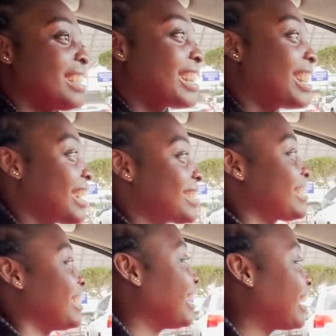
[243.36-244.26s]
their cars
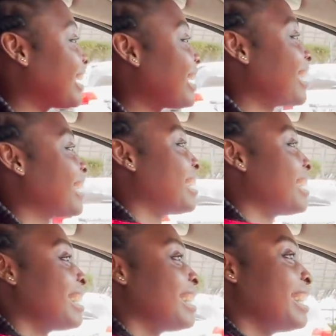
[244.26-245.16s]
here. Is it the
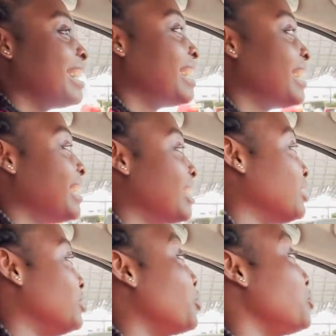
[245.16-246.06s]
biggest mall in
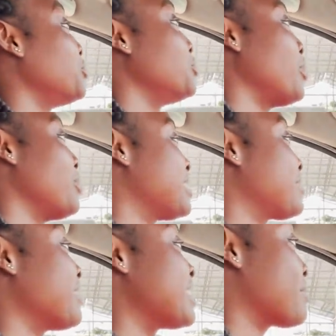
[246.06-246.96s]
Ghana? No, no, no. Oh, it's, it's